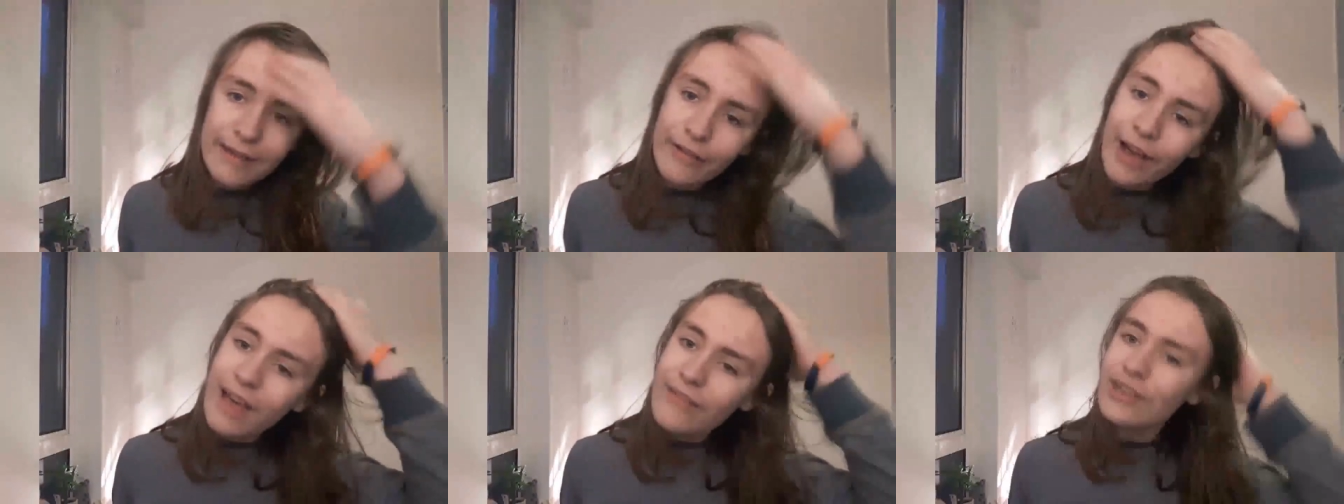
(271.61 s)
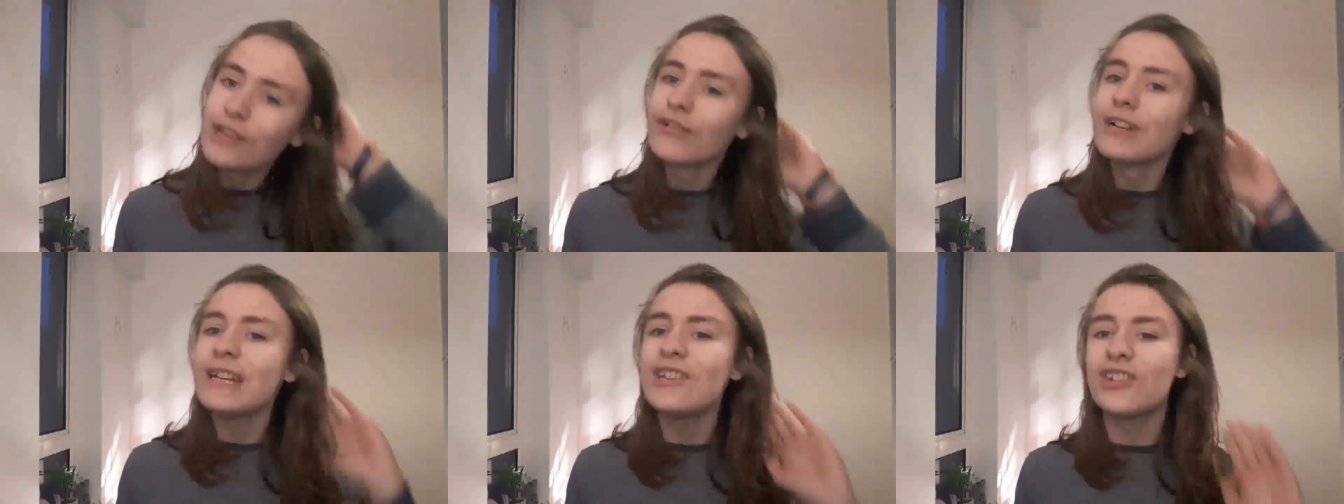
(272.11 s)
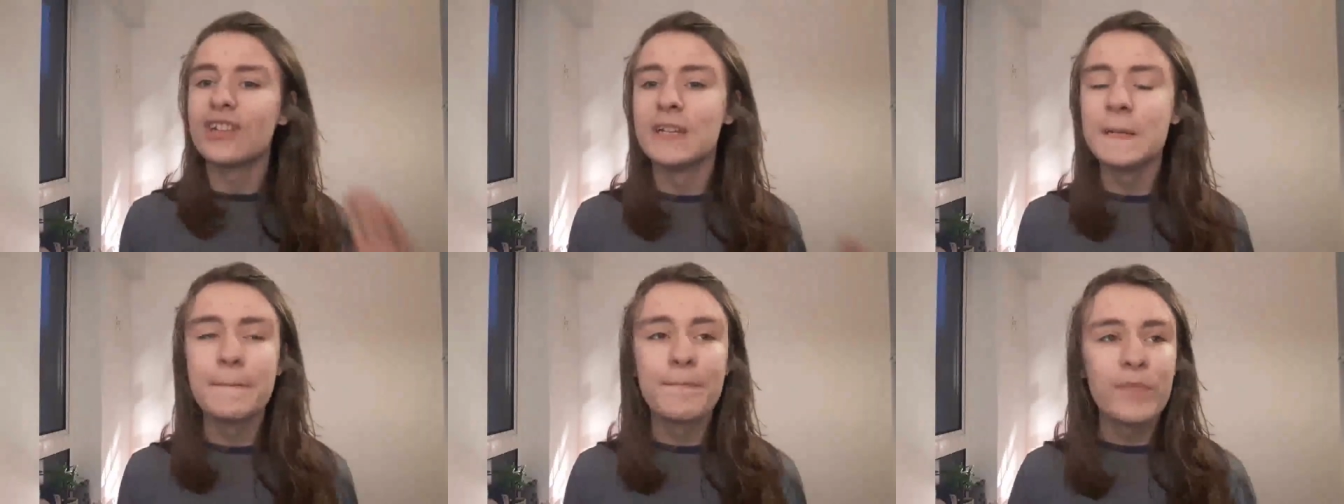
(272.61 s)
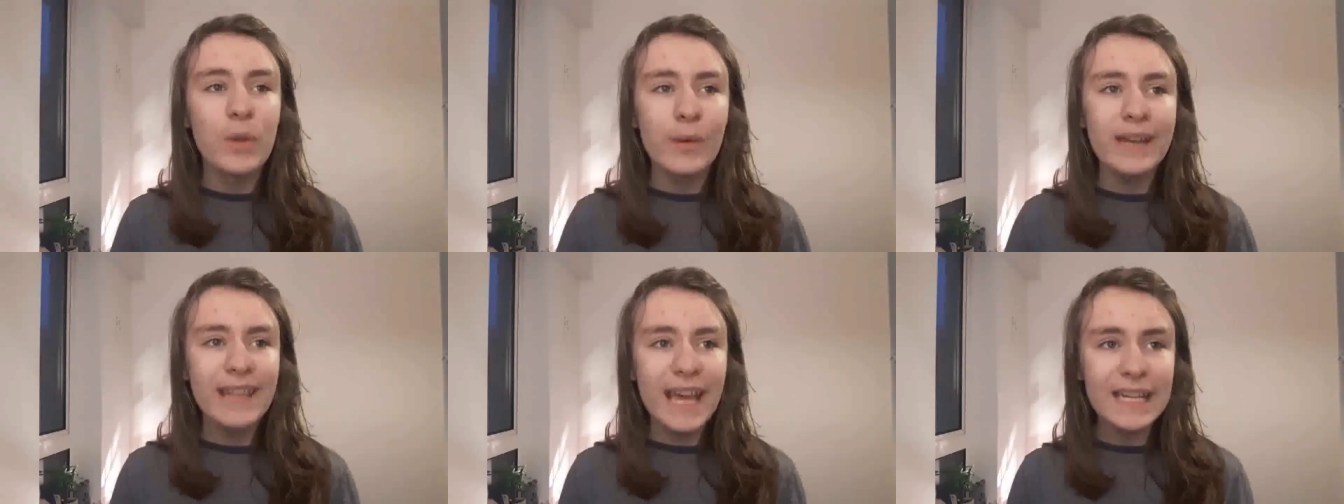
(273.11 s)
for having a religion
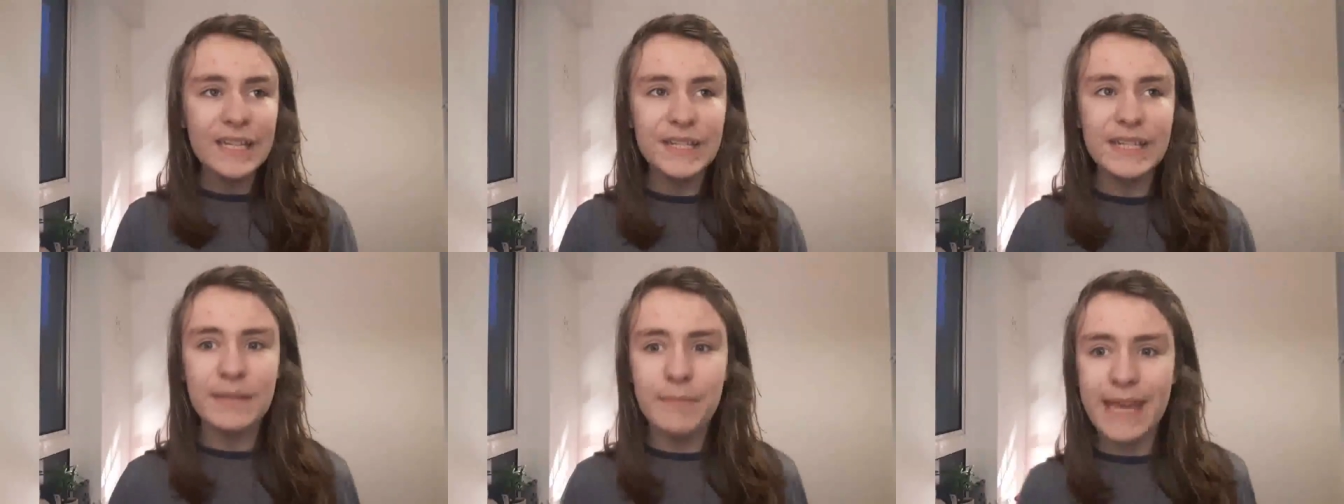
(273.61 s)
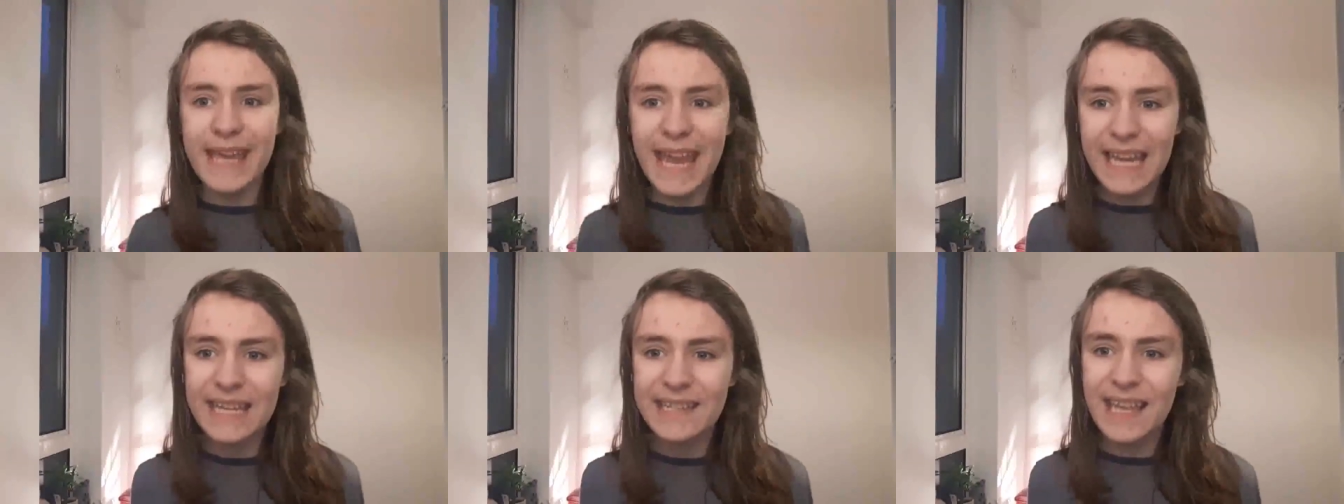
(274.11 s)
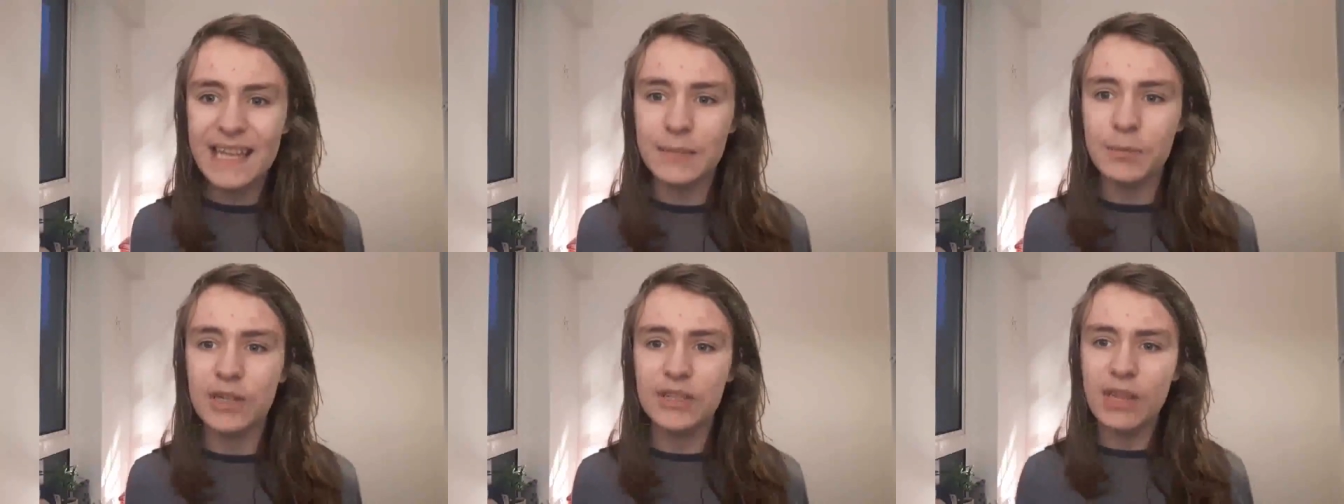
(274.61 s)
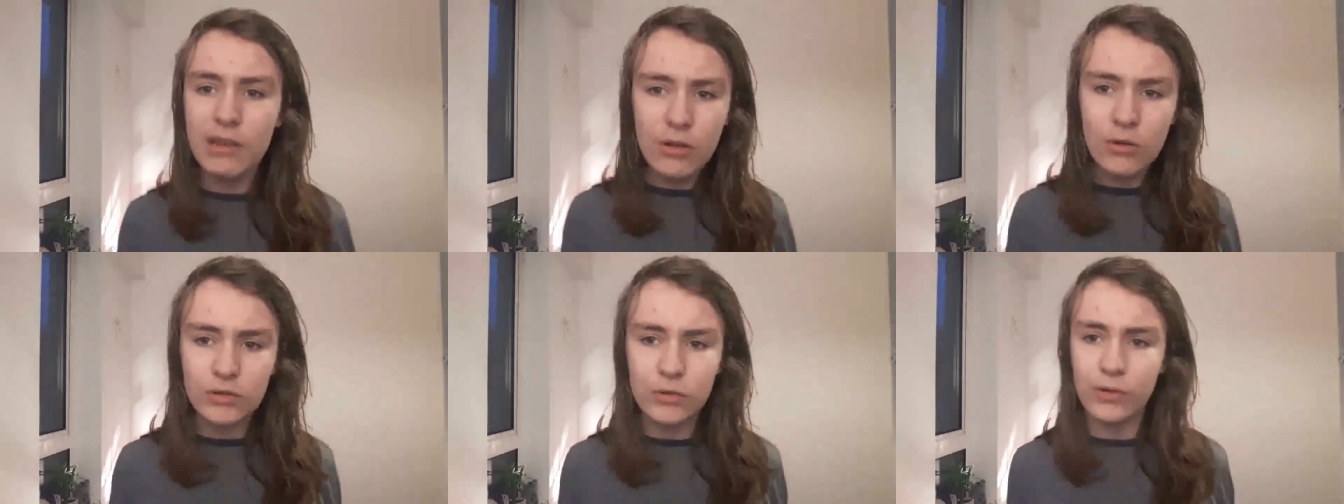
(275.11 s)
when that doesn't make any sense because they're
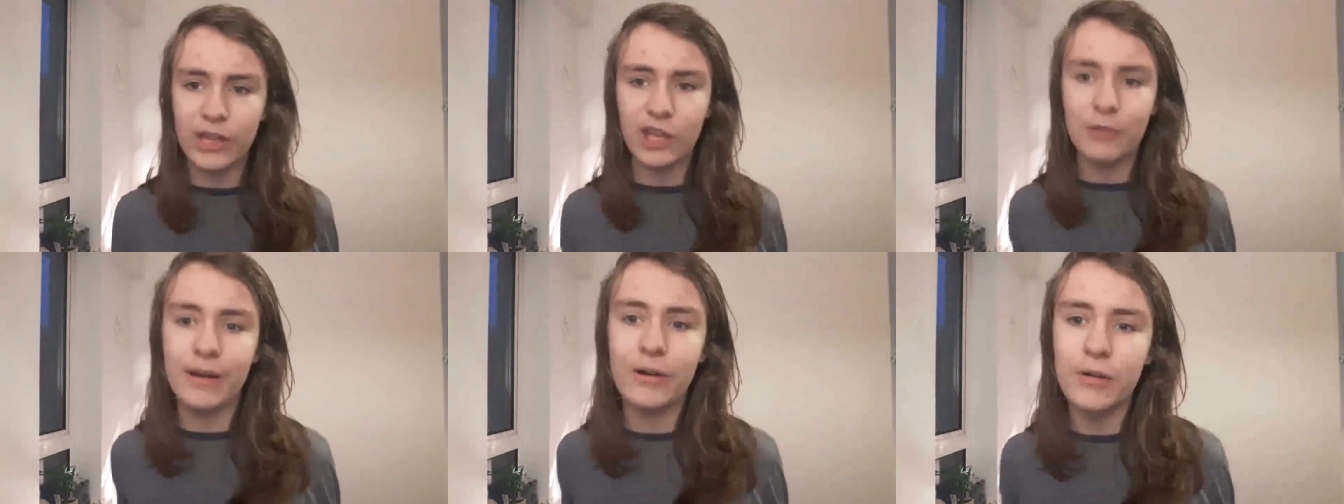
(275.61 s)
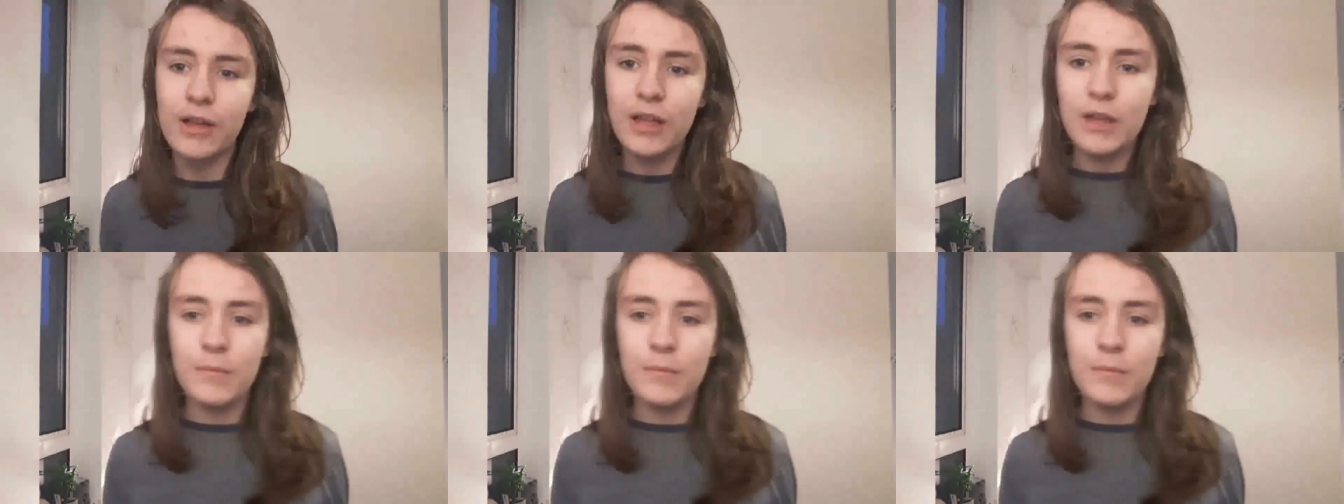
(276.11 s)
not talking about